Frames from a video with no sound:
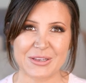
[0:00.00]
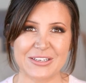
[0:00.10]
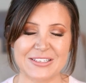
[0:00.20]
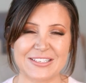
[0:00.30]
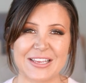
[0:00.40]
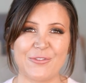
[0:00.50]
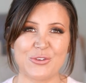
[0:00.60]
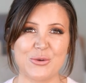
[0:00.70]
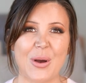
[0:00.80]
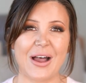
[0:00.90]
because if
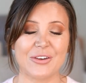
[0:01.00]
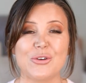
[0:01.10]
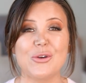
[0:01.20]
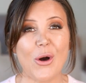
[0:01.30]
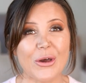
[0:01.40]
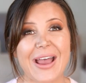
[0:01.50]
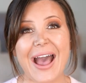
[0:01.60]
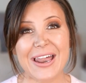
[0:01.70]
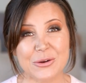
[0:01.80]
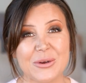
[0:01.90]
you are not
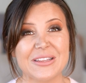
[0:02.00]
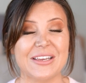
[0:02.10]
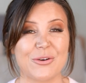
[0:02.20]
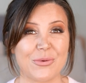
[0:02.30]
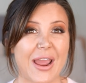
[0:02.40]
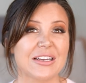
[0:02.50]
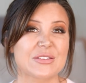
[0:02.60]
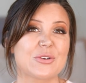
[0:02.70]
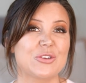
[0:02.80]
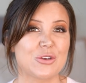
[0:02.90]
adequately
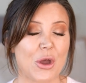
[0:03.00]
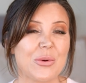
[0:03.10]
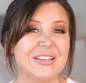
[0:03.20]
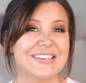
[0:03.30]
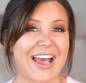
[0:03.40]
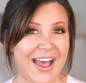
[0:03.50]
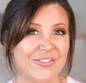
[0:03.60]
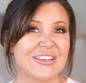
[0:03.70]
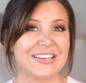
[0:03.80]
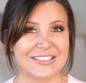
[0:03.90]
aroused when you go into
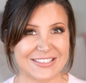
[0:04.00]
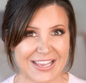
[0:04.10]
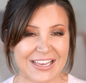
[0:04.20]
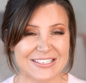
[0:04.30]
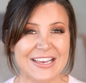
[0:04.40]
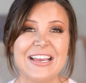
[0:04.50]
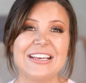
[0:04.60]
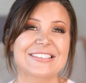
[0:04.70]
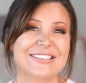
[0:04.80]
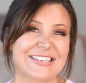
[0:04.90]
having sex,
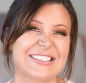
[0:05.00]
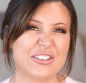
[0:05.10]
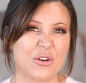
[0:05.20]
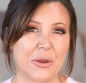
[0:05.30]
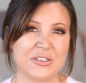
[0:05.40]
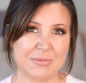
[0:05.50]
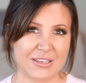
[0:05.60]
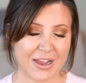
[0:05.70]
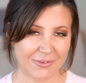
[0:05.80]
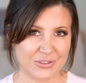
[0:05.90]
sex is not going to be
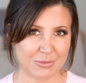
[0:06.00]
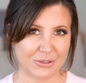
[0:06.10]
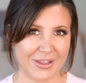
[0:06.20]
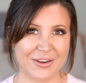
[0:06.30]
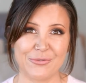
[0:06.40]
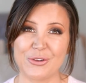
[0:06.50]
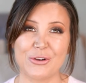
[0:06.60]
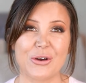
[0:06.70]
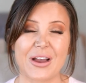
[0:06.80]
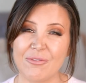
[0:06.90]
comfortable. And if you're
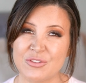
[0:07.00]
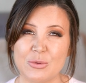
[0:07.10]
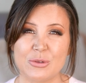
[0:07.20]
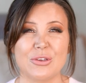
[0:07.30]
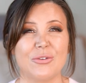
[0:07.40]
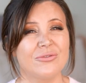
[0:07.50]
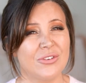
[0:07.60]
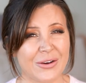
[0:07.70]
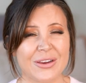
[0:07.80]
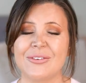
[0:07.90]
not comfortable, you're
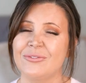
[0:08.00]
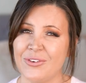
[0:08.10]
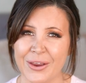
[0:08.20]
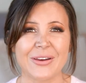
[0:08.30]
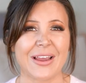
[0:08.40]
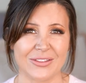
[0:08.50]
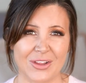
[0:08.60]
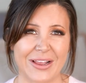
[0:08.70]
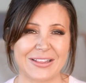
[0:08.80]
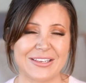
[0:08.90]
very, very
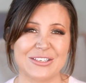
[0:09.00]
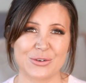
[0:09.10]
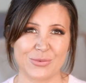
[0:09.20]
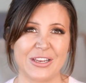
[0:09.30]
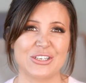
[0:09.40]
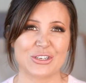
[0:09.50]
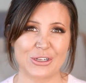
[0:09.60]
unlikely to reach